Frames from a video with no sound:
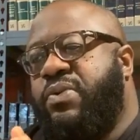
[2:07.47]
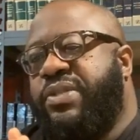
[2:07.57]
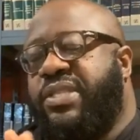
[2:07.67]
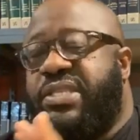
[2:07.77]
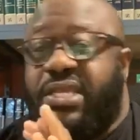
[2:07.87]

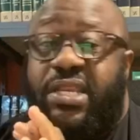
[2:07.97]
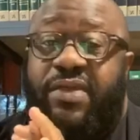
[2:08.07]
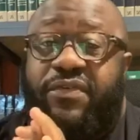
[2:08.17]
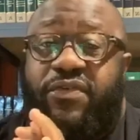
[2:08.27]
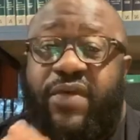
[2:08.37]
deity
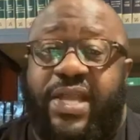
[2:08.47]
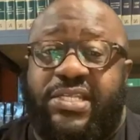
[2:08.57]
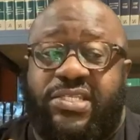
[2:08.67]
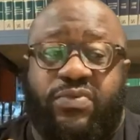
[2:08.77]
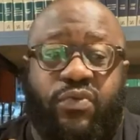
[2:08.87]
of
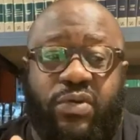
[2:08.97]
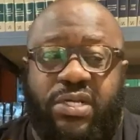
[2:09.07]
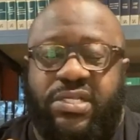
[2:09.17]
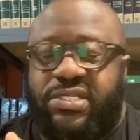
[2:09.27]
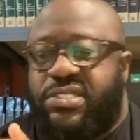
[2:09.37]
Christ
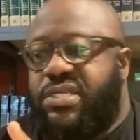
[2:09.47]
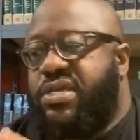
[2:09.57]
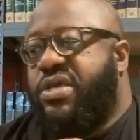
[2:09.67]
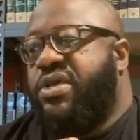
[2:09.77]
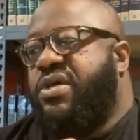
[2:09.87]
was
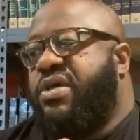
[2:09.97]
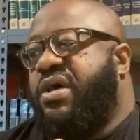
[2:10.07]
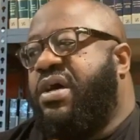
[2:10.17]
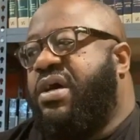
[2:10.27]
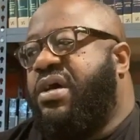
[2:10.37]

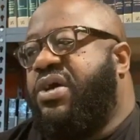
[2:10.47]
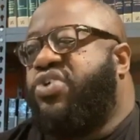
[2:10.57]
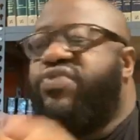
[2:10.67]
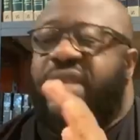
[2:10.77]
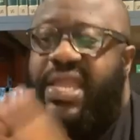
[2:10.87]

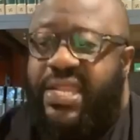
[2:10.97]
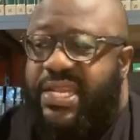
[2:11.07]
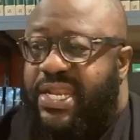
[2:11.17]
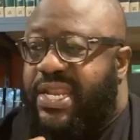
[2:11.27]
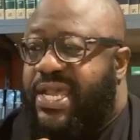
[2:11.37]
created
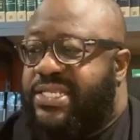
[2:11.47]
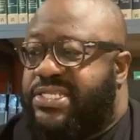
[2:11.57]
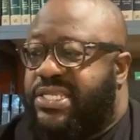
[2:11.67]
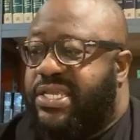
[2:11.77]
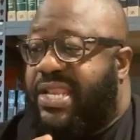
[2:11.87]
at
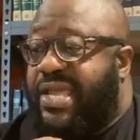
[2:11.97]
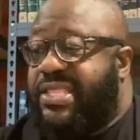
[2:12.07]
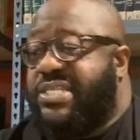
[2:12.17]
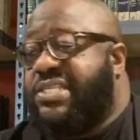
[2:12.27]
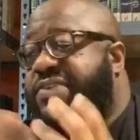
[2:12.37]
Nicaea. Like
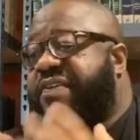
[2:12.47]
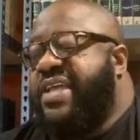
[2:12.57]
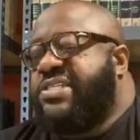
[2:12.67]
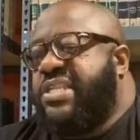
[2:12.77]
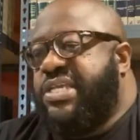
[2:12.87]
there's this
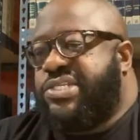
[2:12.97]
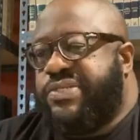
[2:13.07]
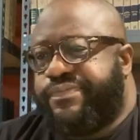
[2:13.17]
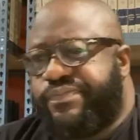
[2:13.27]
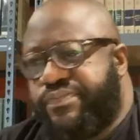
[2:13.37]
fascination
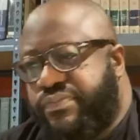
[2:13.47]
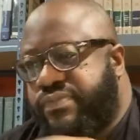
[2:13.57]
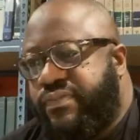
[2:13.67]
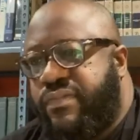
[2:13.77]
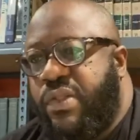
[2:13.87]

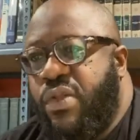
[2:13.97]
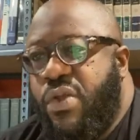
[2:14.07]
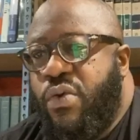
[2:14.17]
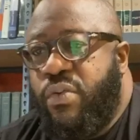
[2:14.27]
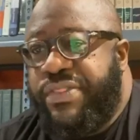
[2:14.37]

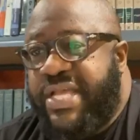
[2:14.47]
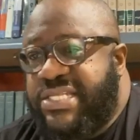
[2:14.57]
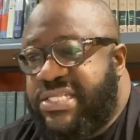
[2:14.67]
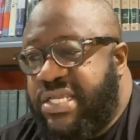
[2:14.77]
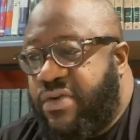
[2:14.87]
with
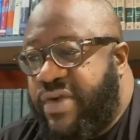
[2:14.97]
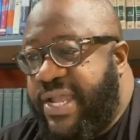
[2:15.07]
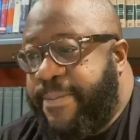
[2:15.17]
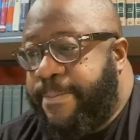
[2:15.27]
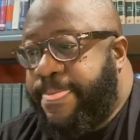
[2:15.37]
Nicaea, right?